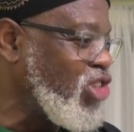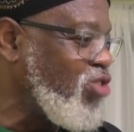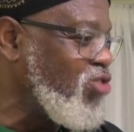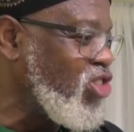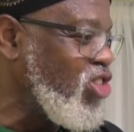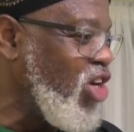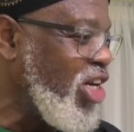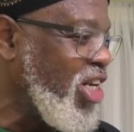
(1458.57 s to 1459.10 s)
She
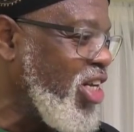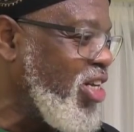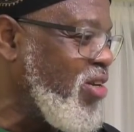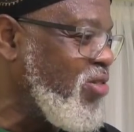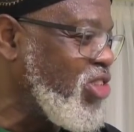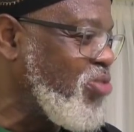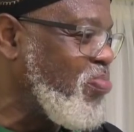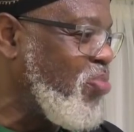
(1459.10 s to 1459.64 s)
was looking in
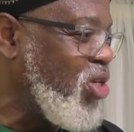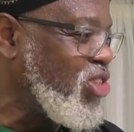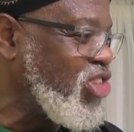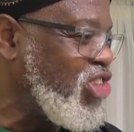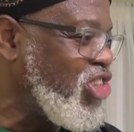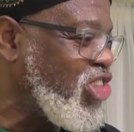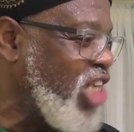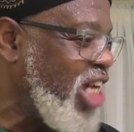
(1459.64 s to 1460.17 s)
the book.
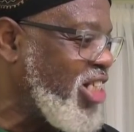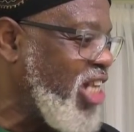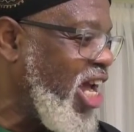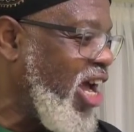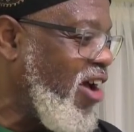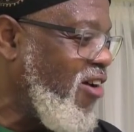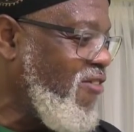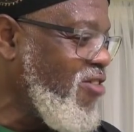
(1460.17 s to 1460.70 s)
She sat
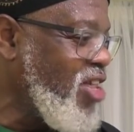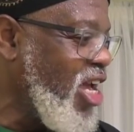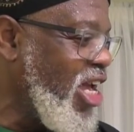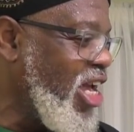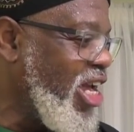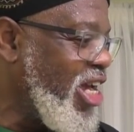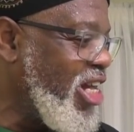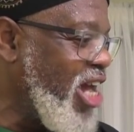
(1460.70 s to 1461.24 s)
down,
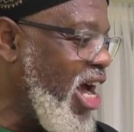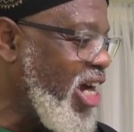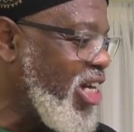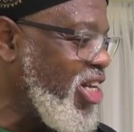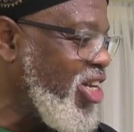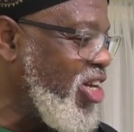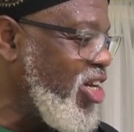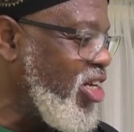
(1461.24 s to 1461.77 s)
and I
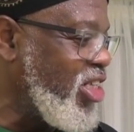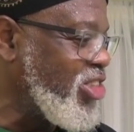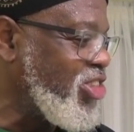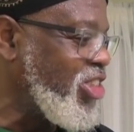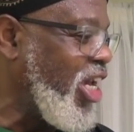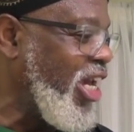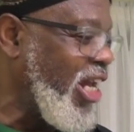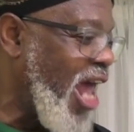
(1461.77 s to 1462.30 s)
could hear her
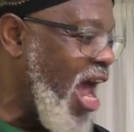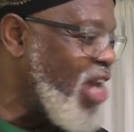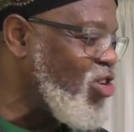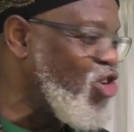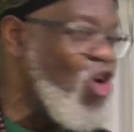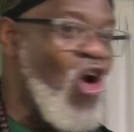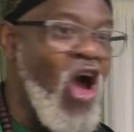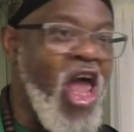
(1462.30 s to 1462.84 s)
saying, I
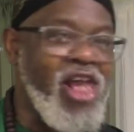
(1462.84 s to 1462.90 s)
knew